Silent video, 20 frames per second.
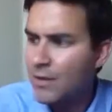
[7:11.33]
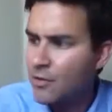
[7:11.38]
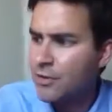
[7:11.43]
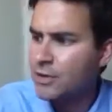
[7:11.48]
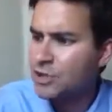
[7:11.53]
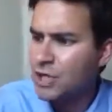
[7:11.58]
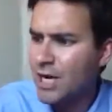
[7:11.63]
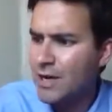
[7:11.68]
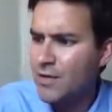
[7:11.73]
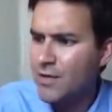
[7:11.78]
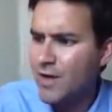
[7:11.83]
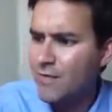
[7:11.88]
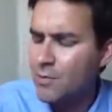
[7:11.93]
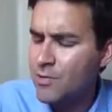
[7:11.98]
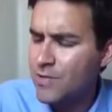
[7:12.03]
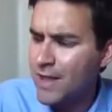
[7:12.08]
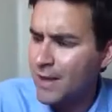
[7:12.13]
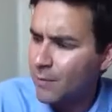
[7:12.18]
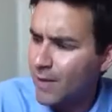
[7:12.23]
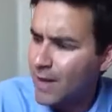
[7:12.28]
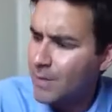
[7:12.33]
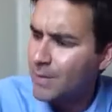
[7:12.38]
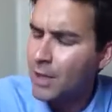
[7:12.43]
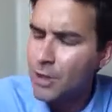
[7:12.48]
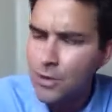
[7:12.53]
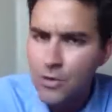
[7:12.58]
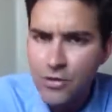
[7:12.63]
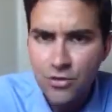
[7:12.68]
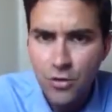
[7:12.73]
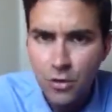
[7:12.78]
So the Chinese government's like, wait a
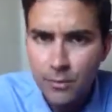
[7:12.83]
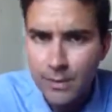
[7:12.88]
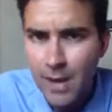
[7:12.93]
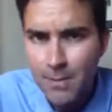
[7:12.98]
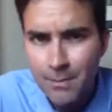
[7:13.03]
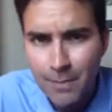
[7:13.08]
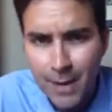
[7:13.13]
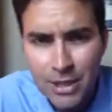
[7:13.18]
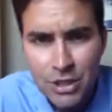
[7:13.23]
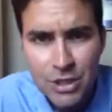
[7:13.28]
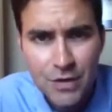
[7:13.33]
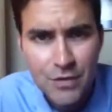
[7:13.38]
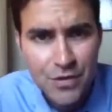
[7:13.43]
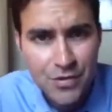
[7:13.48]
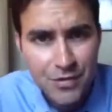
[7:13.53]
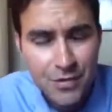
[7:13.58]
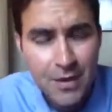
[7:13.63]
minute, you sold me a bunch of